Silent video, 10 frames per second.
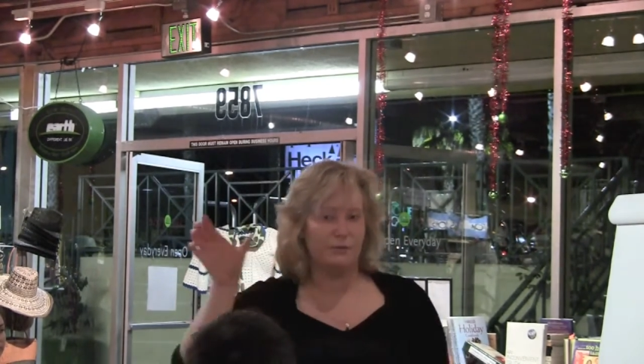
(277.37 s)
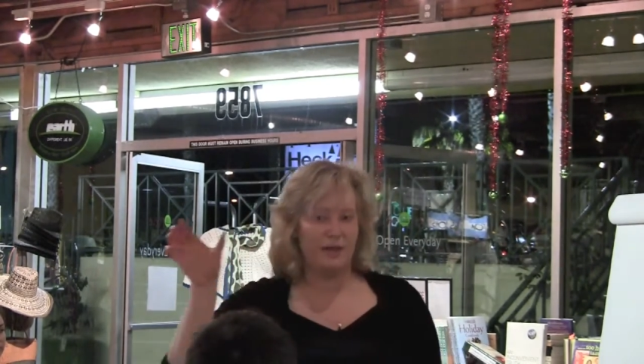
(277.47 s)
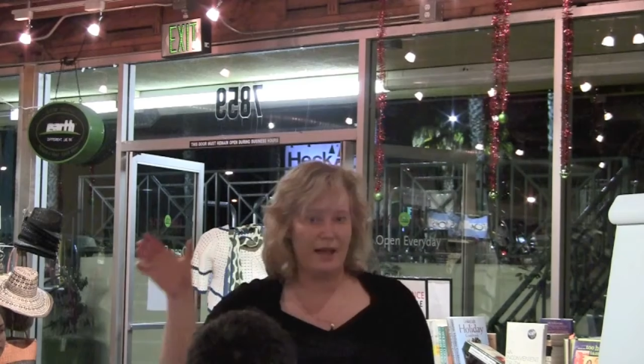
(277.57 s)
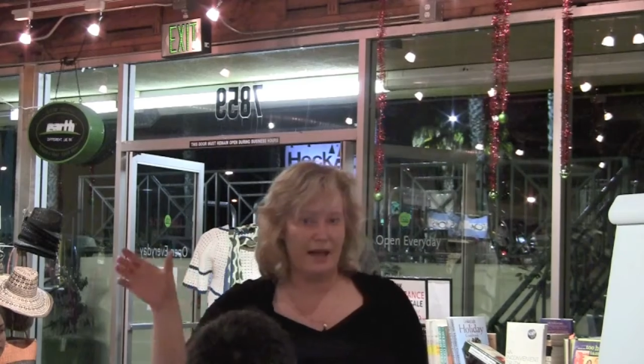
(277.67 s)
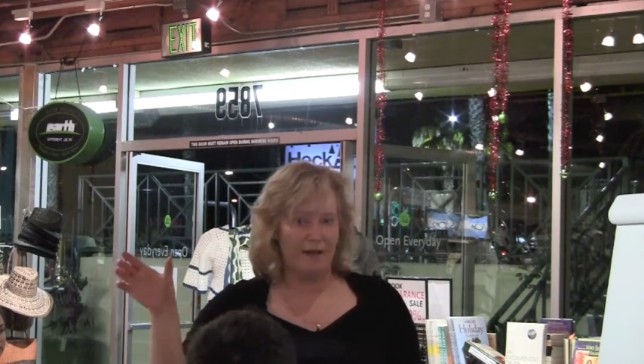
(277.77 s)
do
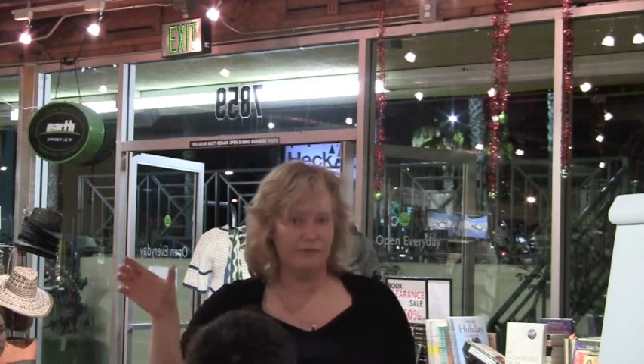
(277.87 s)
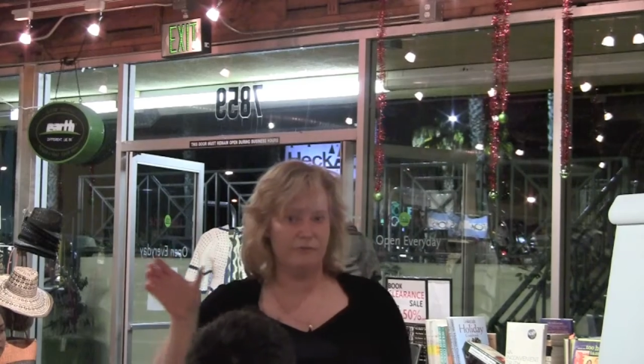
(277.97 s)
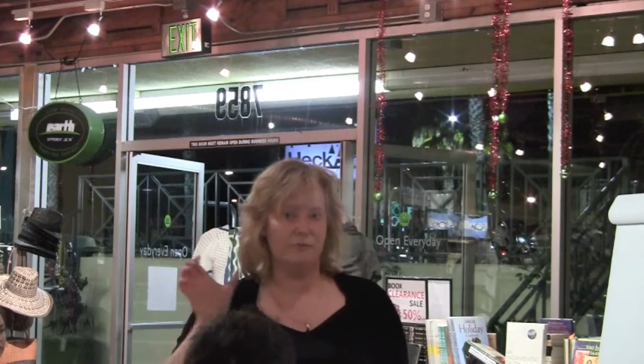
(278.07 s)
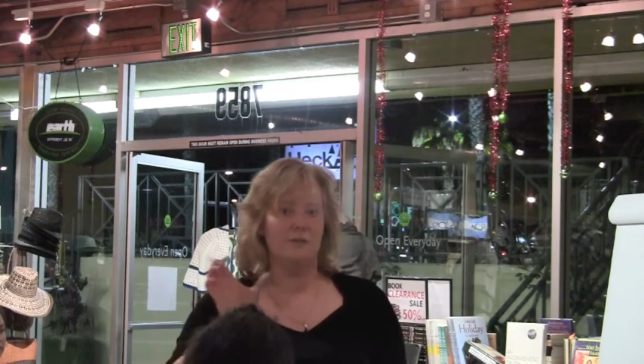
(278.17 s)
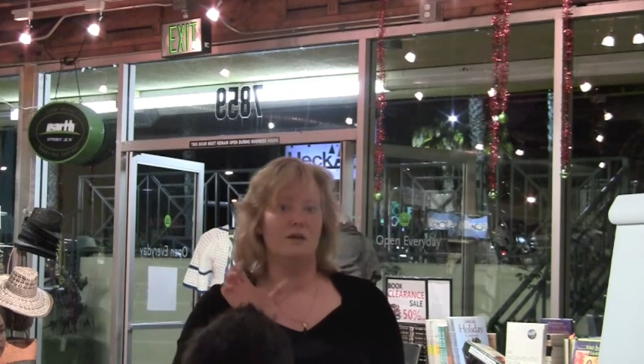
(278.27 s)
they have,
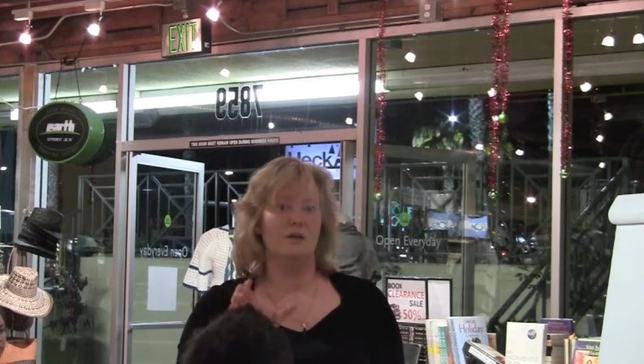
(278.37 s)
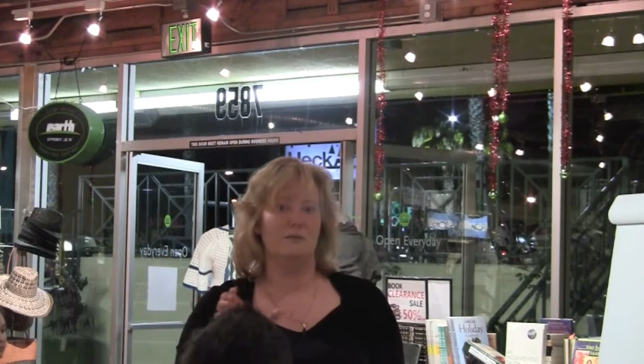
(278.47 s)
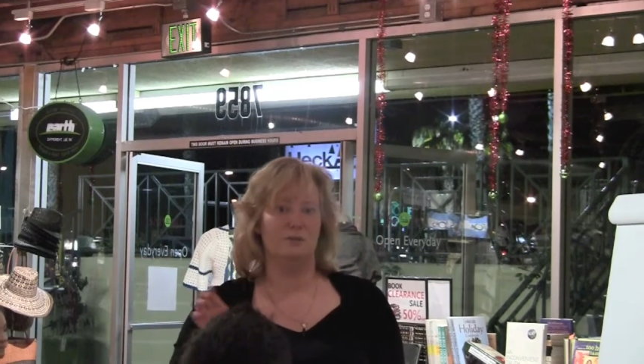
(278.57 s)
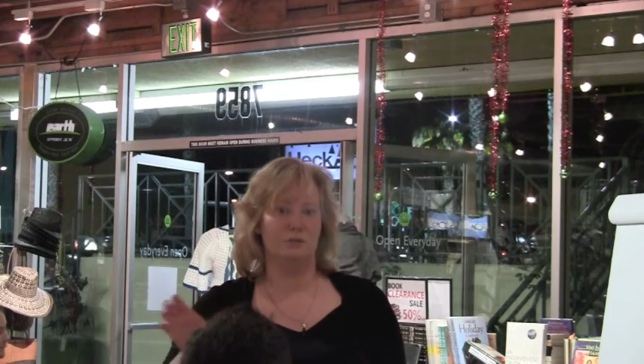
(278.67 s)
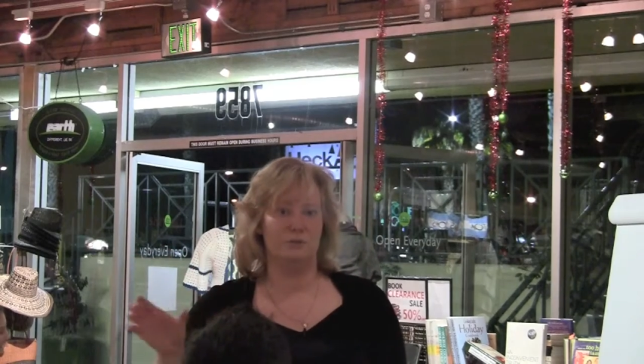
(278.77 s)

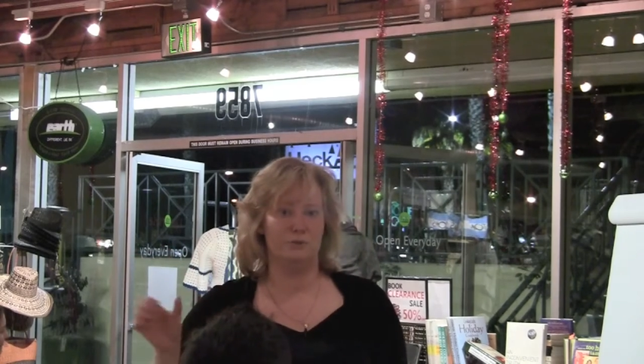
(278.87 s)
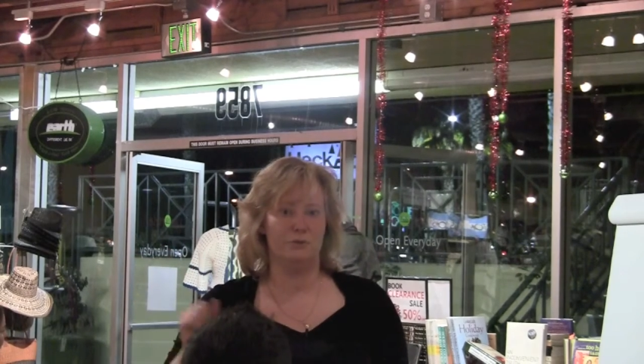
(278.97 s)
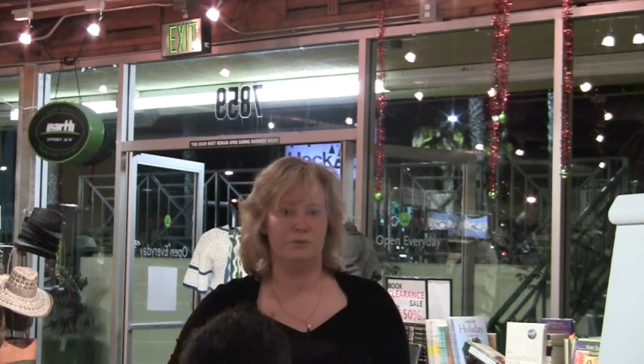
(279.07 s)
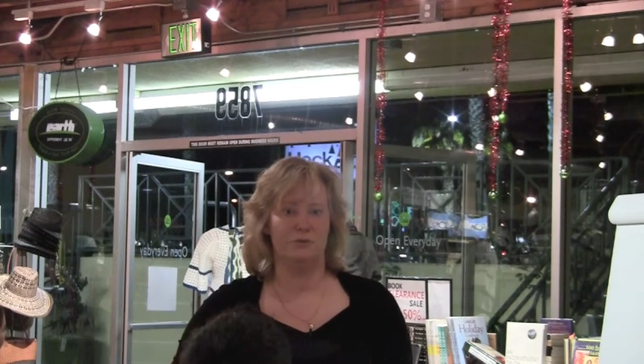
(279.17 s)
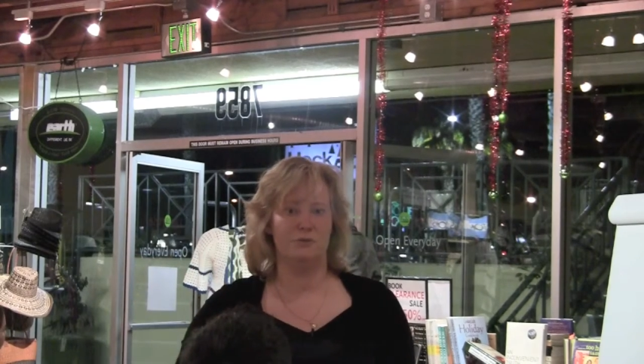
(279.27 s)
and what
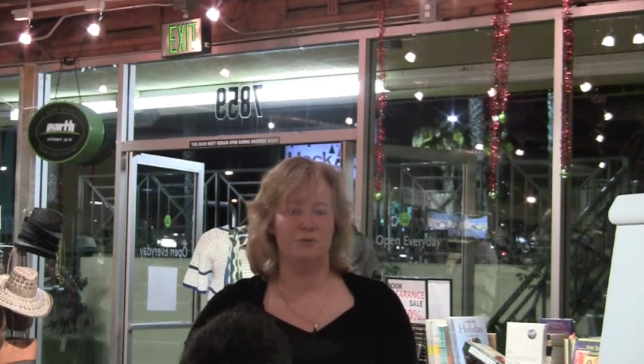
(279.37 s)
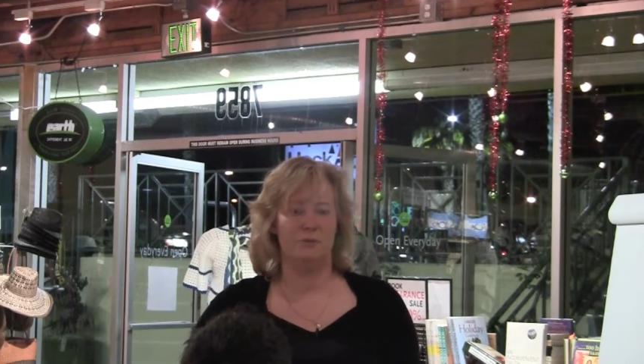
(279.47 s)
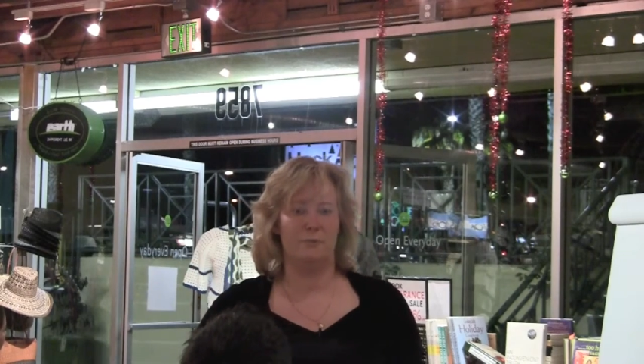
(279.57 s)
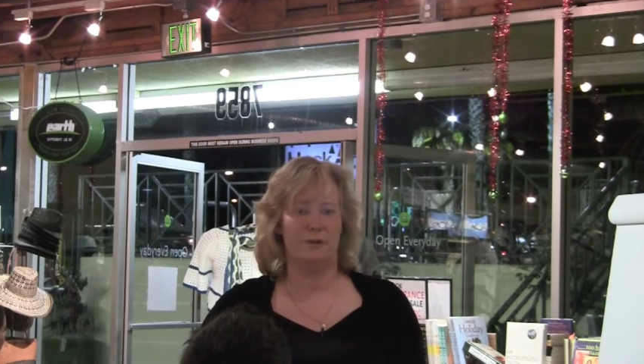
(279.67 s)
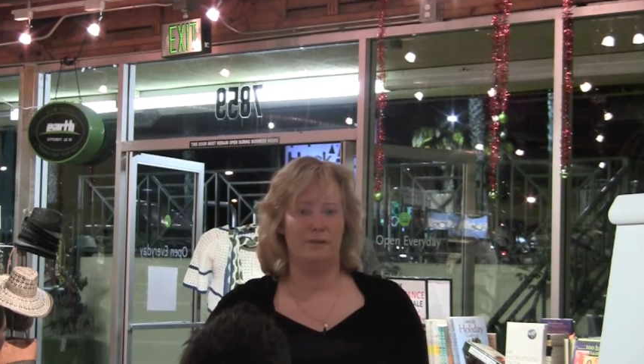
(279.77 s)
solutions do
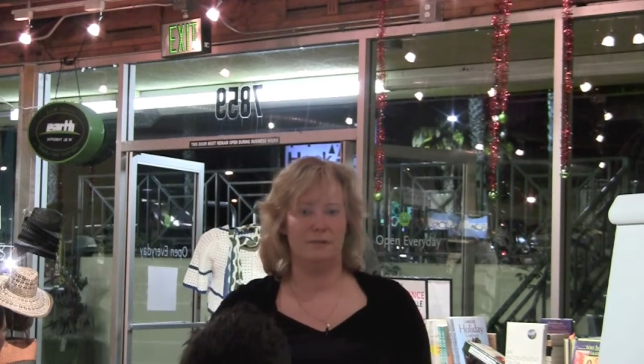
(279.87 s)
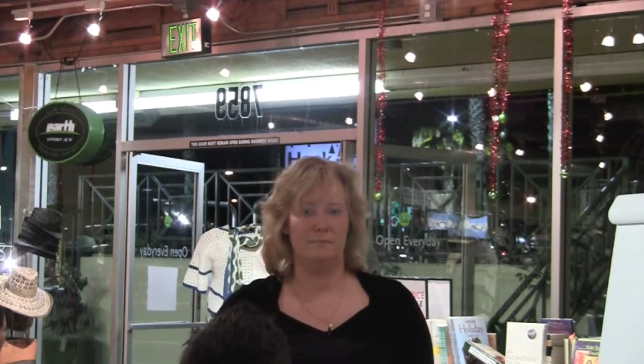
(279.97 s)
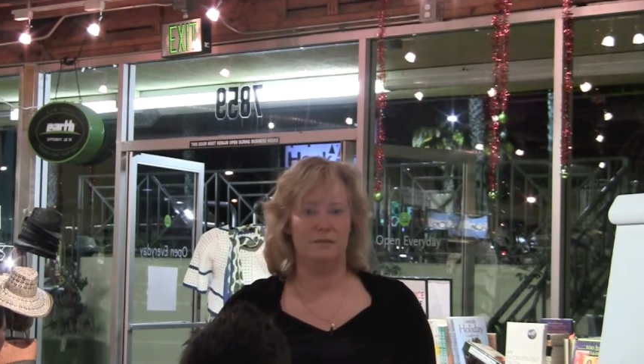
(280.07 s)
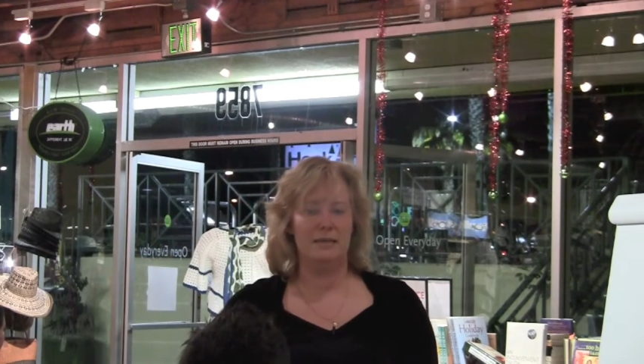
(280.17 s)
you bring them?